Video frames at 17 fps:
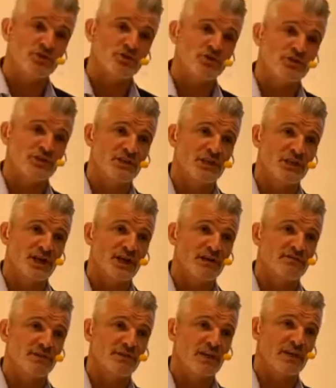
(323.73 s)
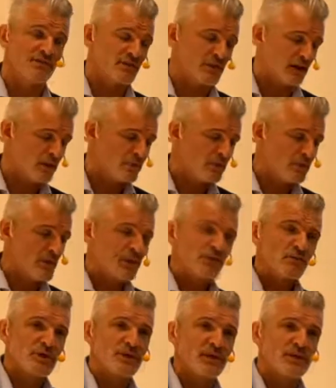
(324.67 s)
use in an IVF lab
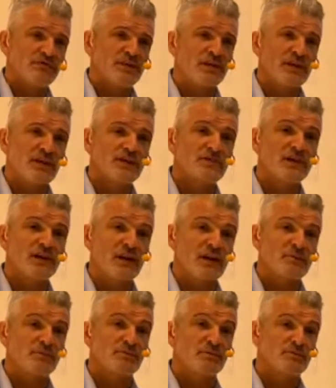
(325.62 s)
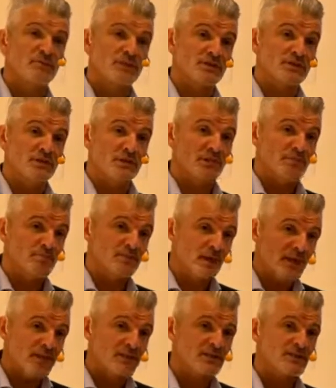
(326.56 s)
would have an air gap between the
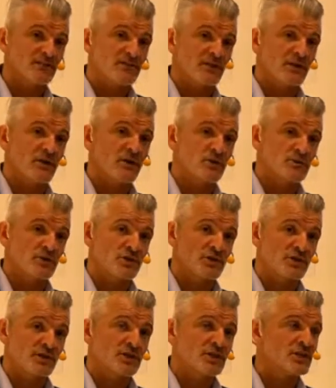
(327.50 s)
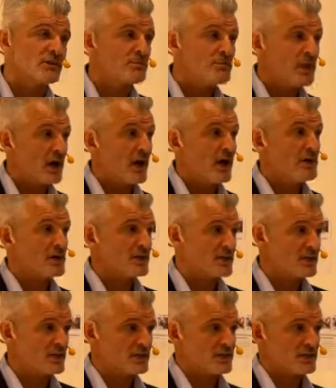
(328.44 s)
base of the culture dish and the
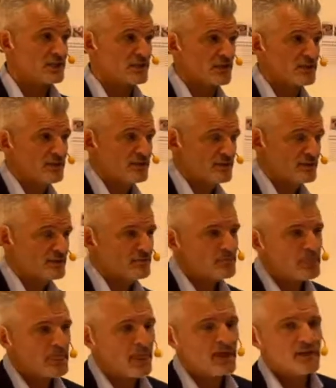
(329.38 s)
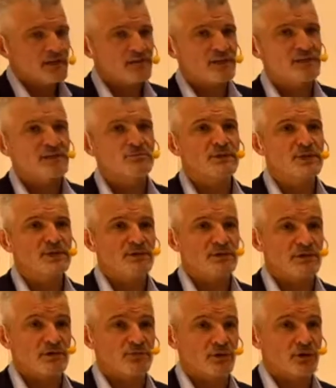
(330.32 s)
heated surface. This means
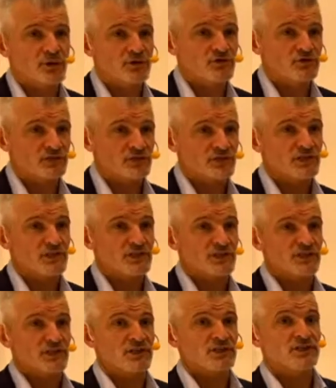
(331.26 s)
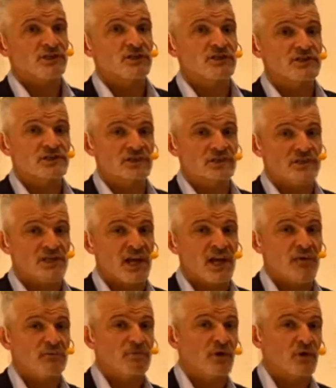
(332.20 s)
that laboratories need to adjust the
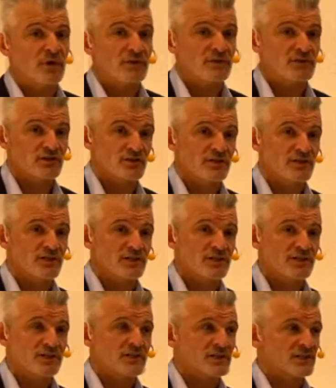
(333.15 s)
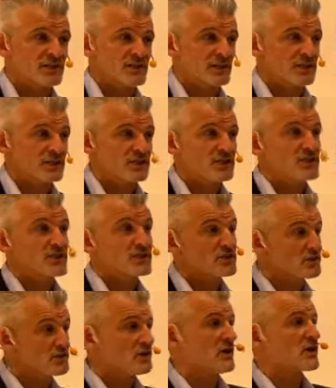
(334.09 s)
set points on their heated stages
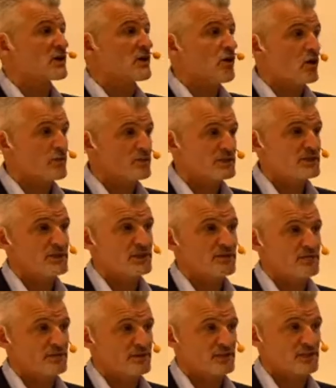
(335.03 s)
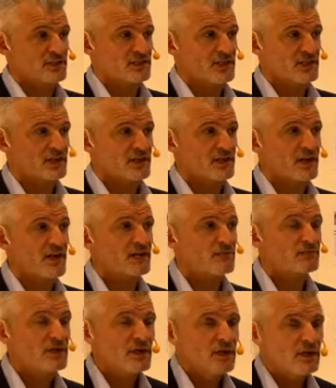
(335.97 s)
to accommodate for this air gap
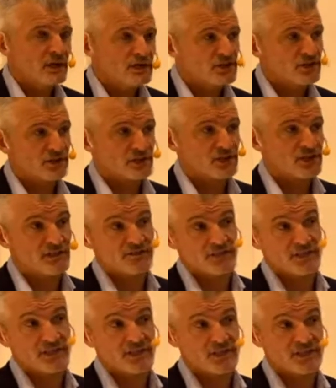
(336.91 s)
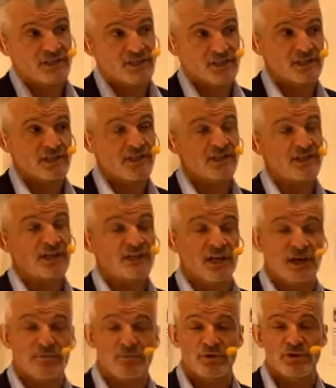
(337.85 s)
to achieve a consistent
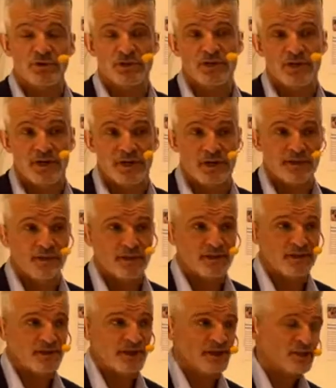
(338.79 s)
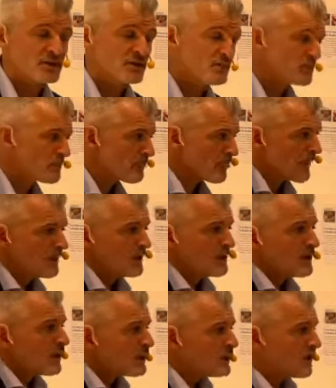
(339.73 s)
temperature in the dish.
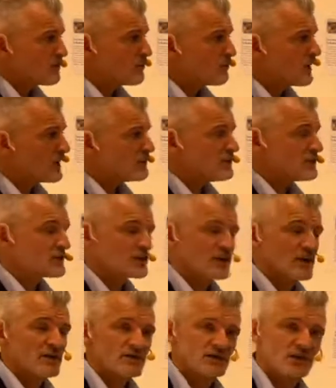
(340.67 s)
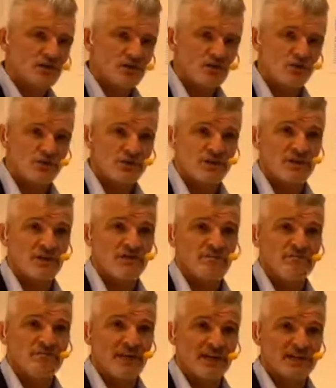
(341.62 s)
Now, where you start to use
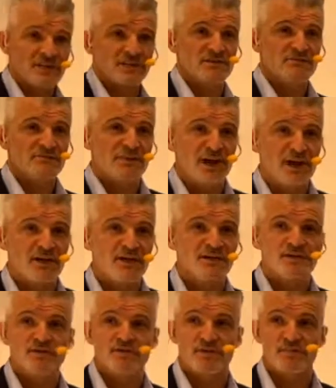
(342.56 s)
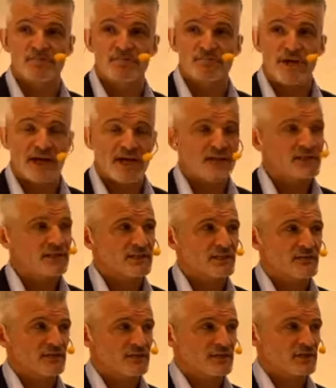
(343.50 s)
mix and match from many
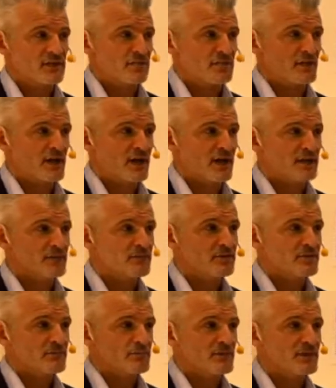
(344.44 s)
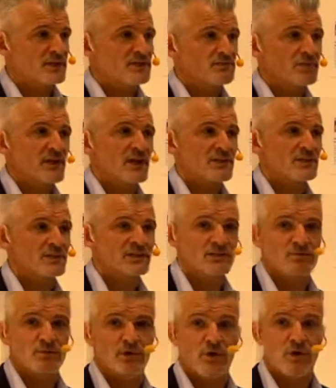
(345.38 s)
different suppliers, these
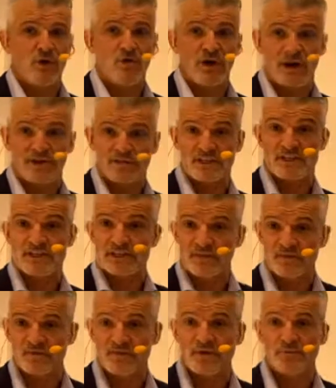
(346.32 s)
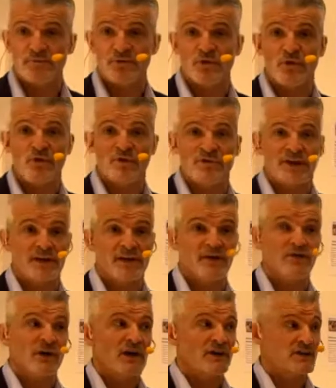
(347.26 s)
plastics will all have a different profile
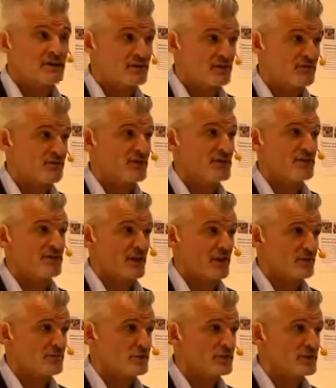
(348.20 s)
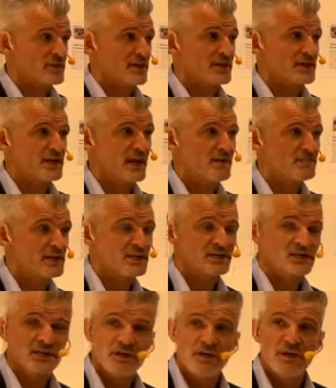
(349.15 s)
and different
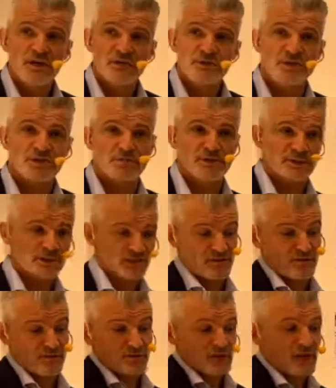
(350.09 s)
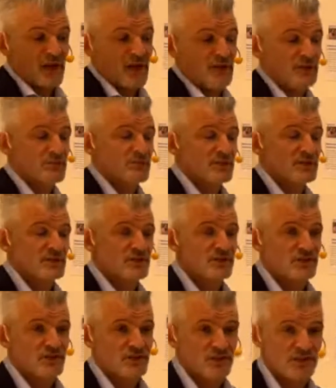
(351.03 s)
thermodynamics, which means if you've calibrated
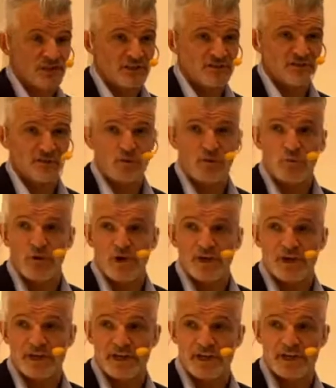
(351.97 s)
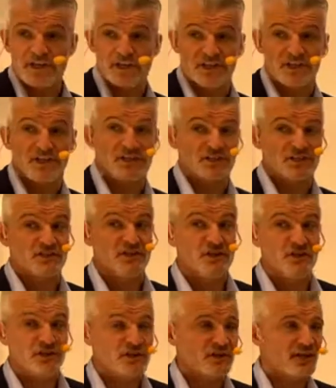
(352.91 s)
your stage for one dish, it's
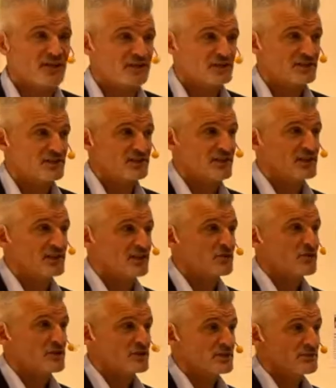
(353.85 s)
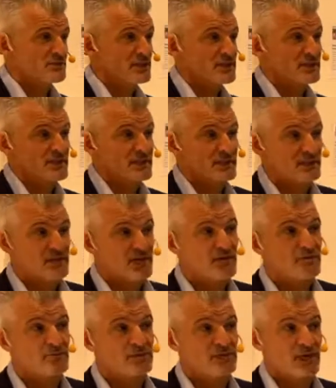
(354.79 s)
not necessarily going to be the
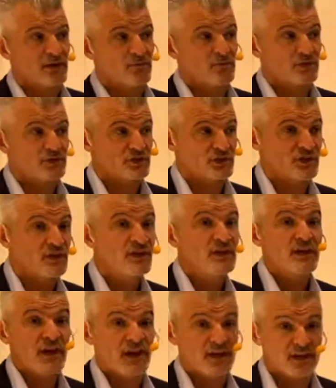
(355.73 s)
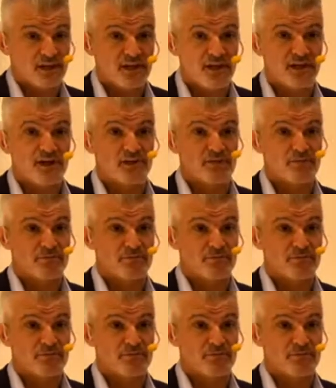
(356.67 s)
same temperature in another